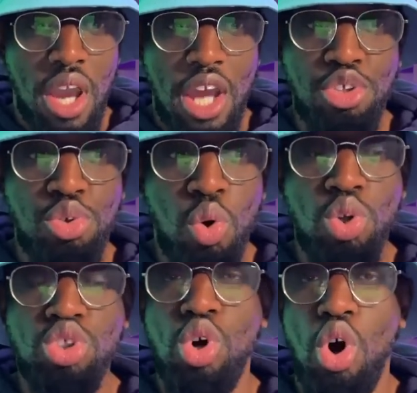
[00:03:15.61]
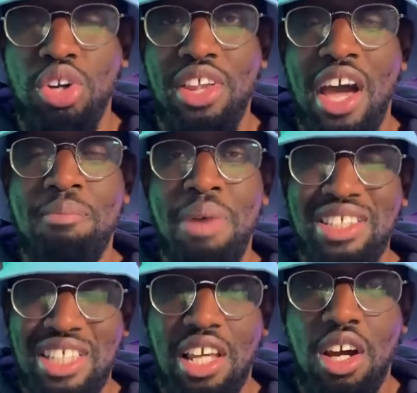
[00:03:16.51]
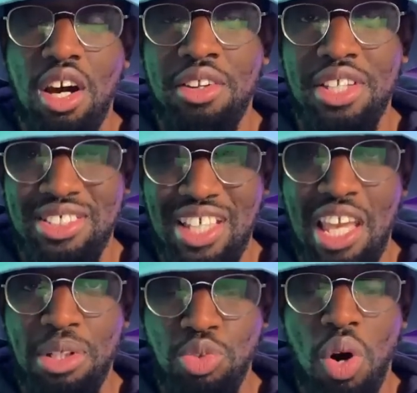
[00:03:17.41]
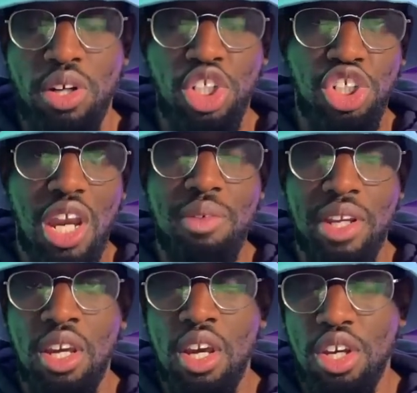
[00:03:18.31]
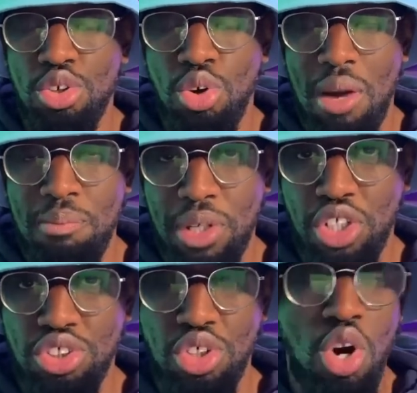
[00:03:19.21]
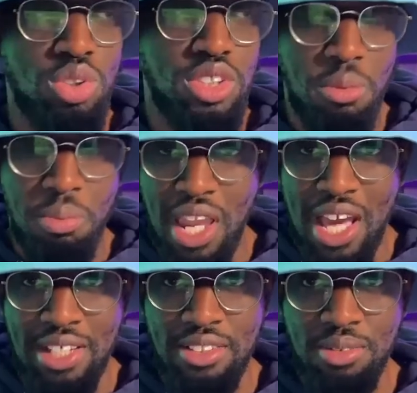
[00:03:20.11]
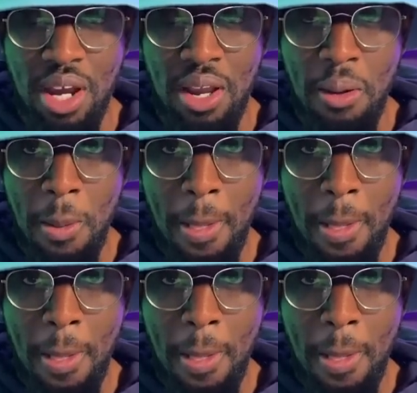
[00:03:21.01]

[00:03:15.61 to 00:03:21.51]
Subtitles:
And you also honor that by telling her the same as well and sharing your ambitions, your goals, and your plans, right?